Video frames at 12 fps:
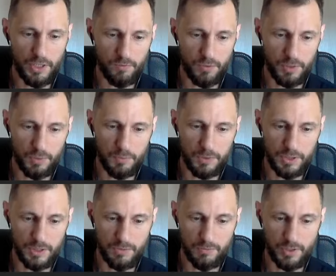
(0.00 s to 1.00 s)
for the
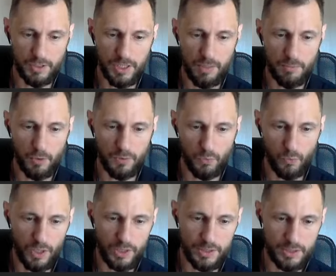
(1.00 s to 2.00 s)
purposes of the demo on
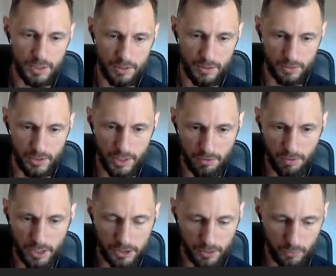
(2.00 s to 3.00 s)
one single
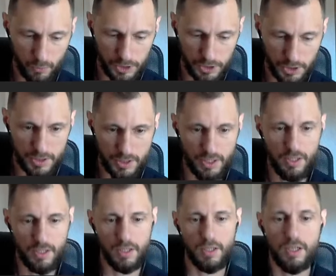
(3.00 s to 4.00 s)
digression, which is,
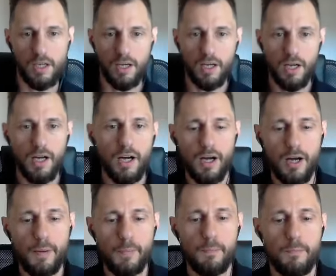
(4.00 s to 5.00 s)

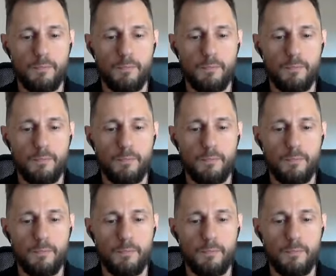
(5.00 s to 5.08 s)
hey,